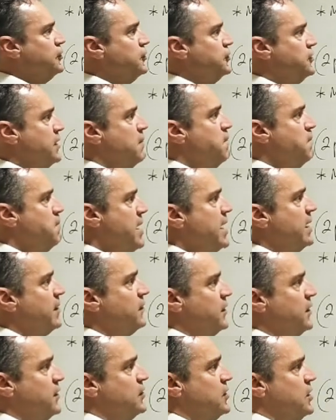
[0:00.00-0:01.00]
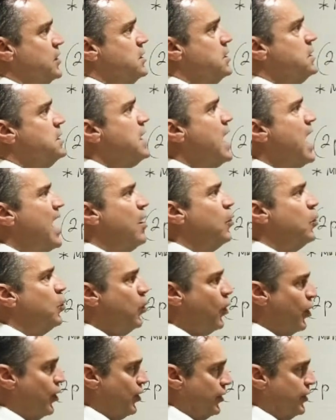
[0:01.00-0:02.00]
that make this not
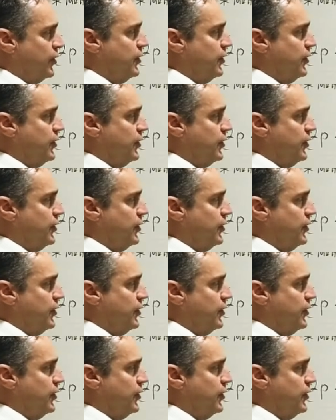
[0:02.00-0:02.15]
work.